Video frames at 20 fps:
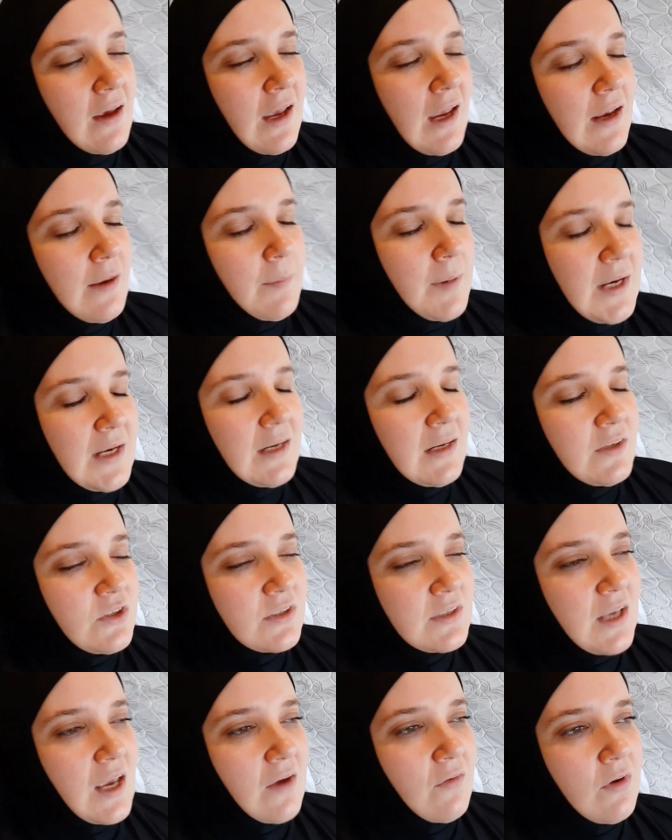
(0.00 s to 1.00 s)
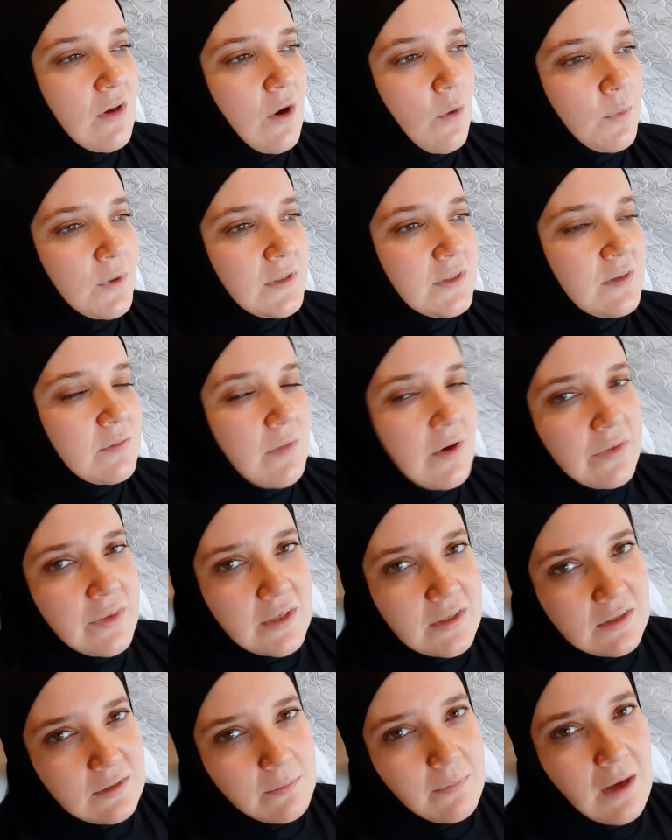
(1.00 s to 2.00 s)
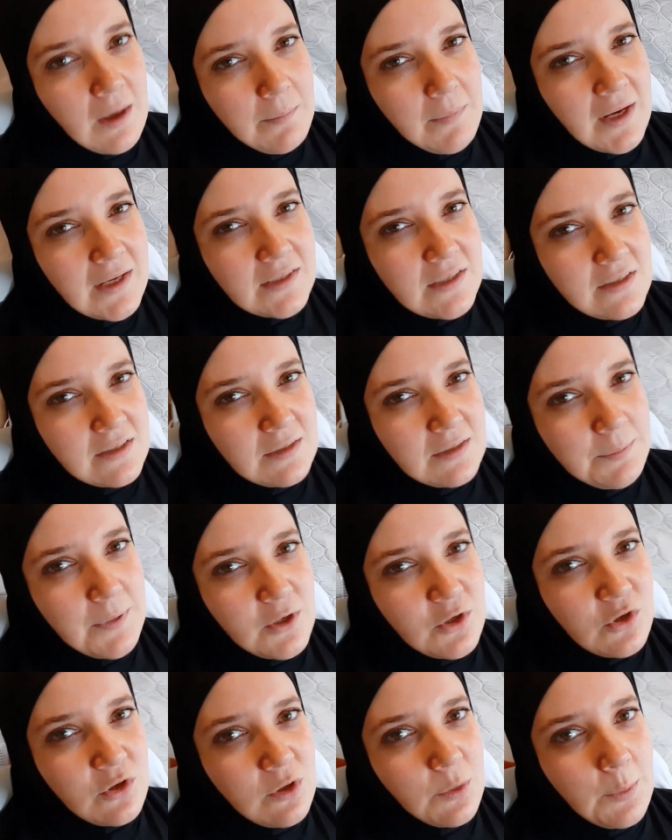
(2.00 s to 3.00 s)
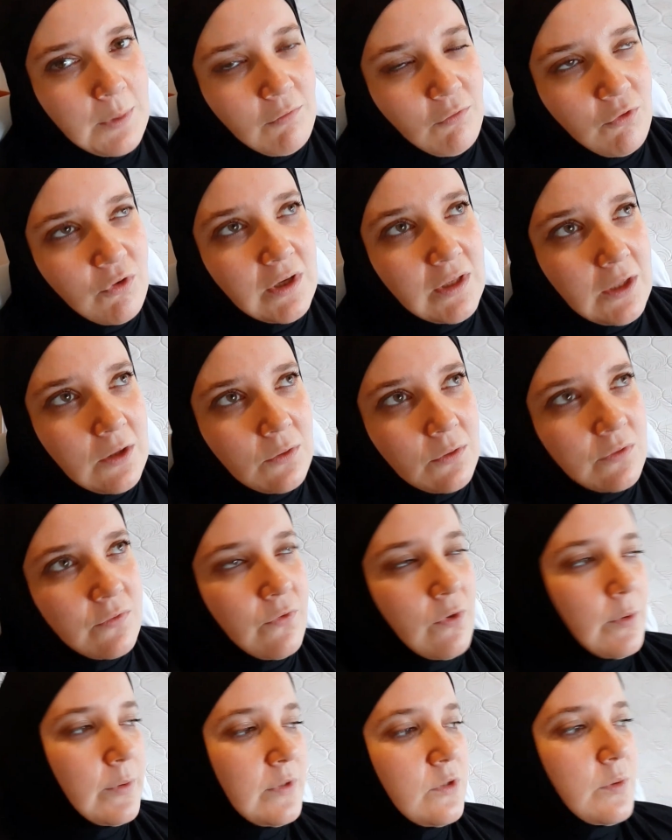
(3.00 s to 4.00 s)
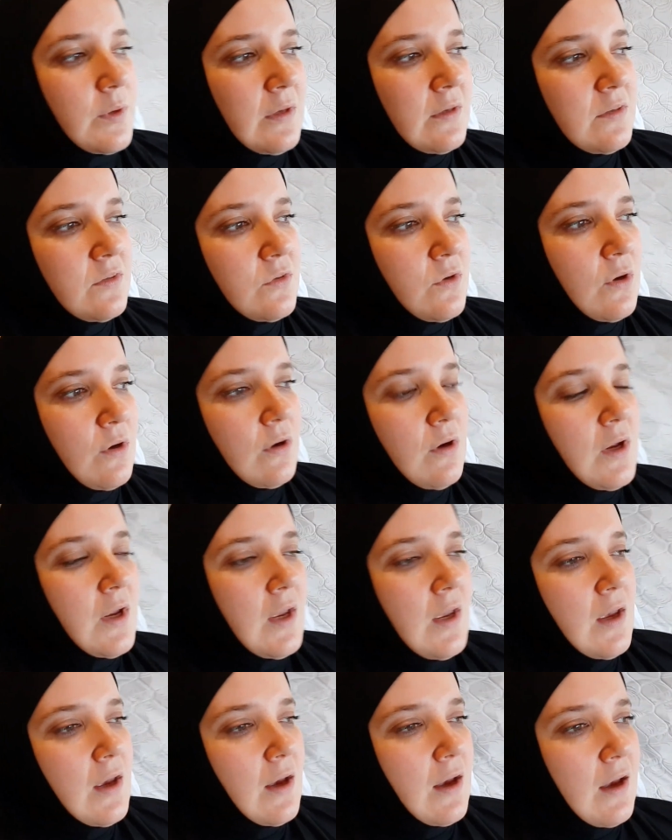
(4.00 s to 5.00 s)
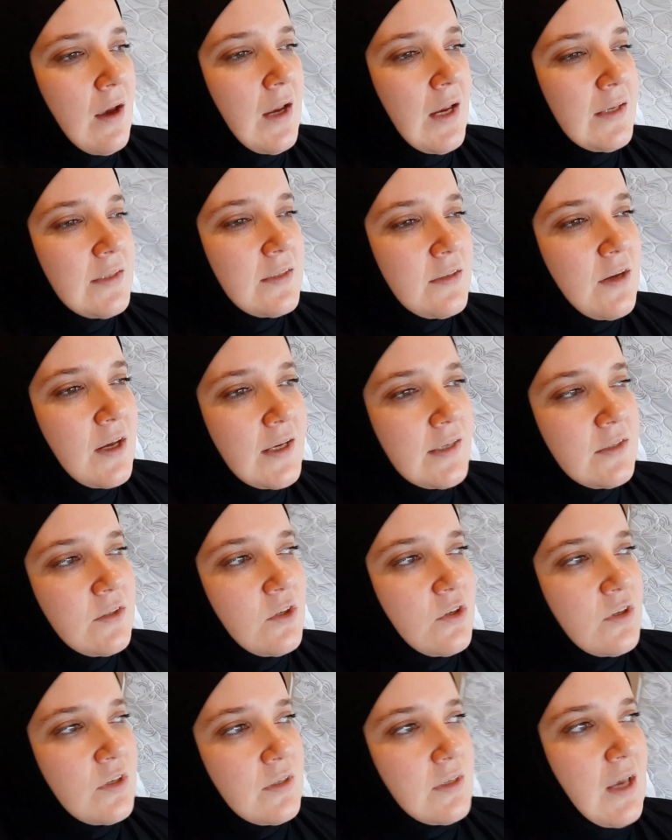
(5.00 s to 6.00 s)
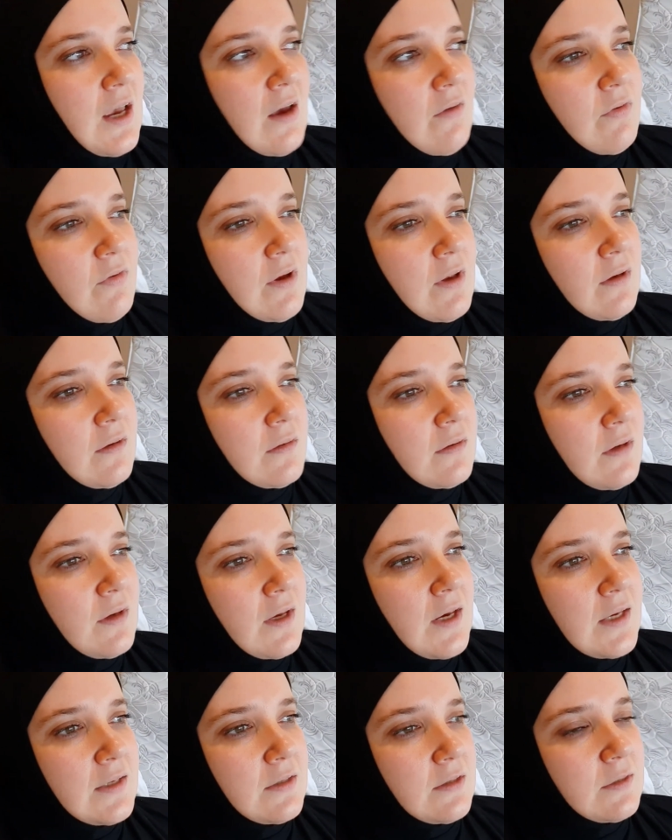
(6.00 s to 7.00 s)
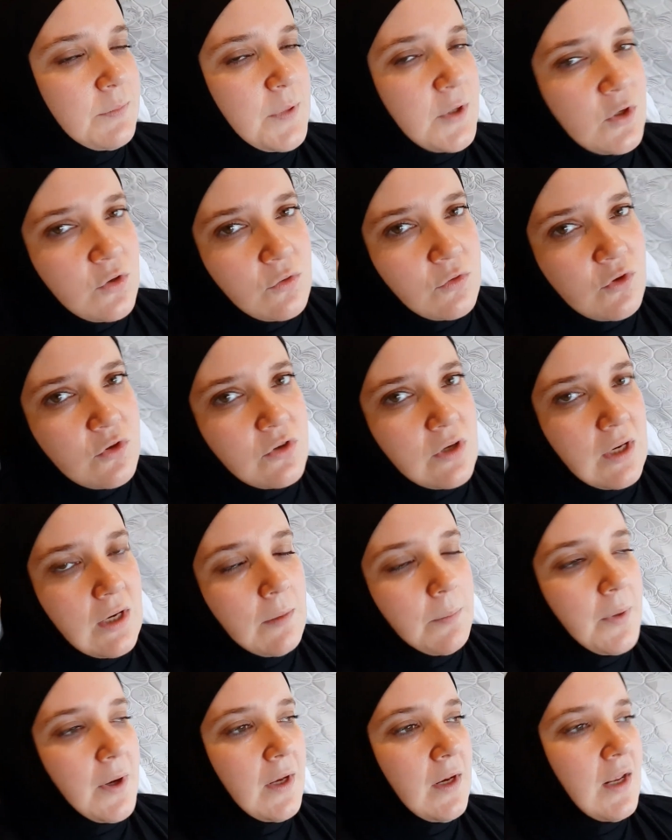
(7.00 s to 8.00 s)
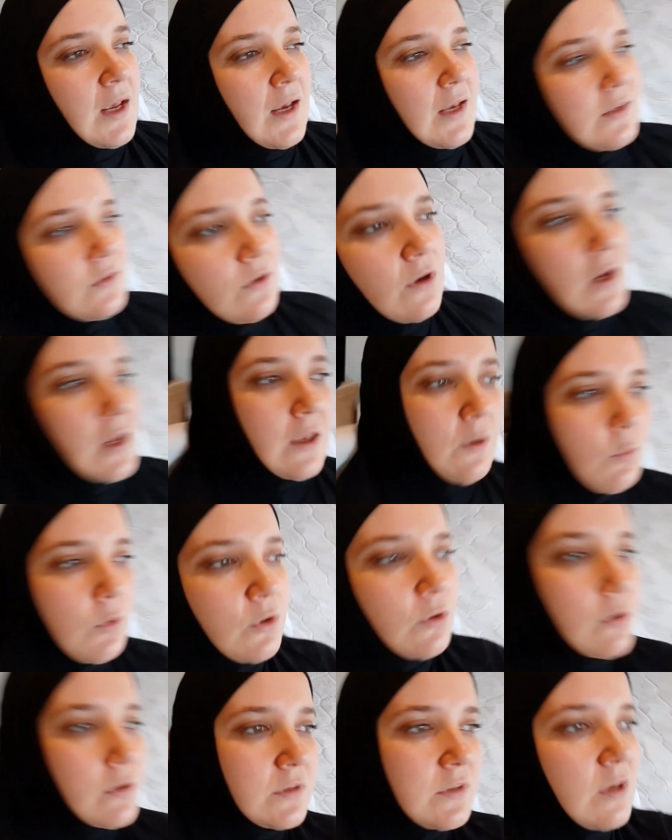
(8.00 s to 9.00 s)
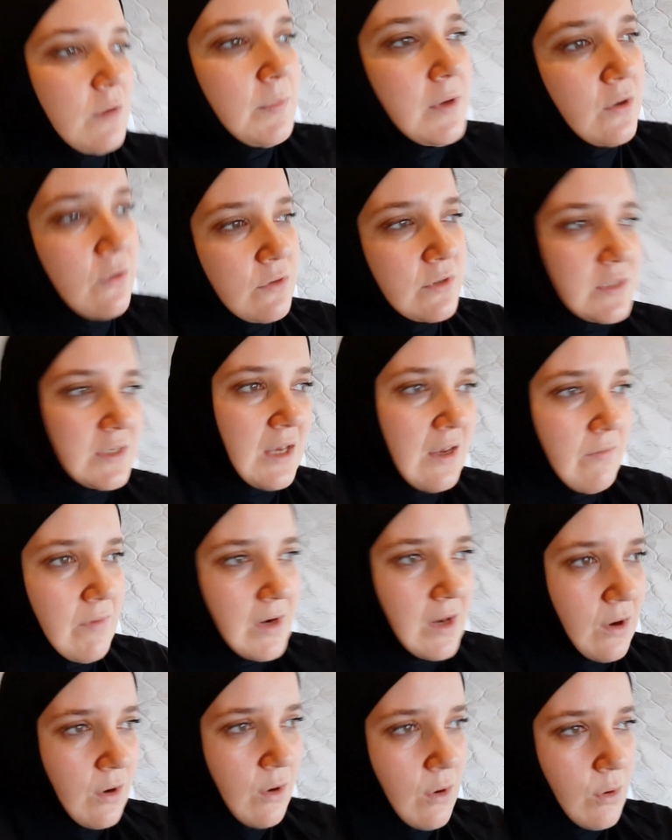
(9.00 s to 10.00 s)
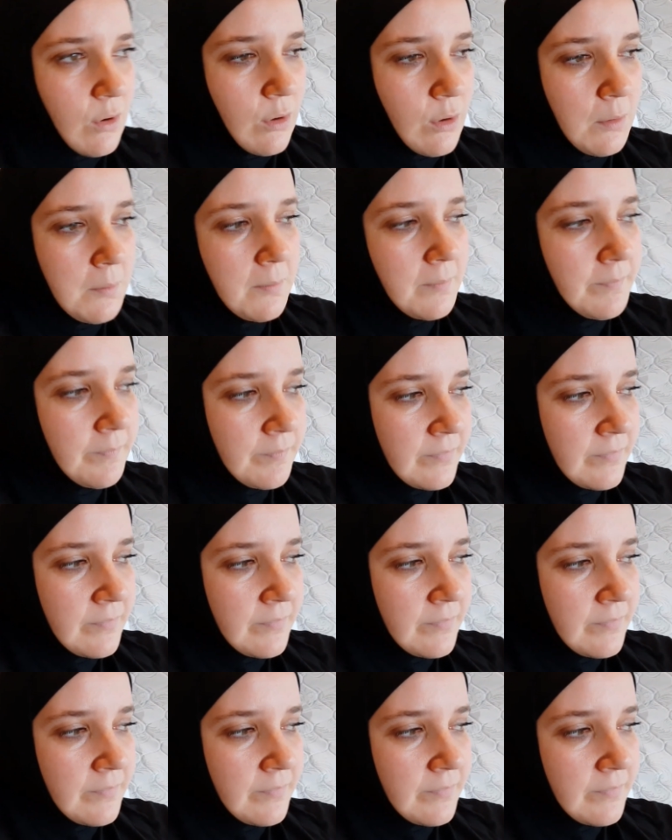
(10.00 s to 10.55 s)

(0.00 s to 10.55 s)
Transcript: I mean, just having it once a month, it makes it special and we really look forward to it. So it's nice to just have it as a special treat. But it would also be good to have it at home.